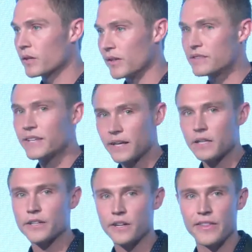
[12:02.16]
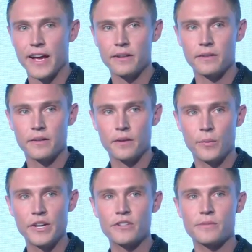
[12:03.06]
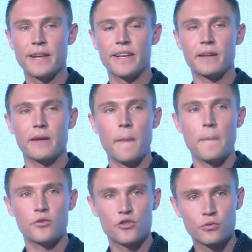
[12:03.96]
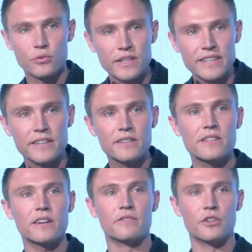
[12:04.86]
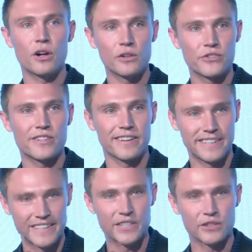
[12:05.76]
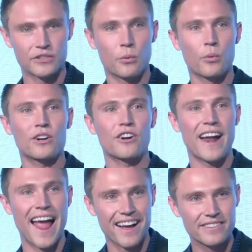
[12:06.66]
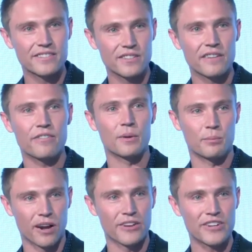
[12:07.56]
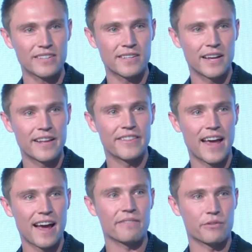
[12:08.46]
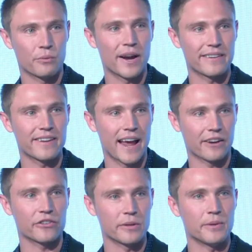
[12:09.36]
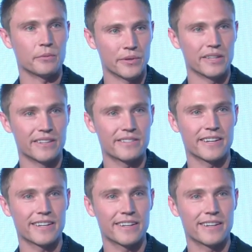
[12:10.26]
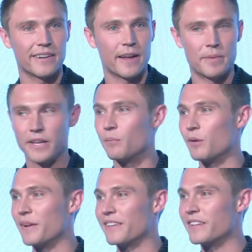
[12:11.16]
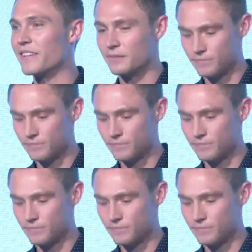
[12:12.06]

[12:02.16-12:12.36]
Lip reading: Let's get clear on that. We are spending trillions of dollars a year to work our asses off on projects that have the right to actually be realistic and be implemented.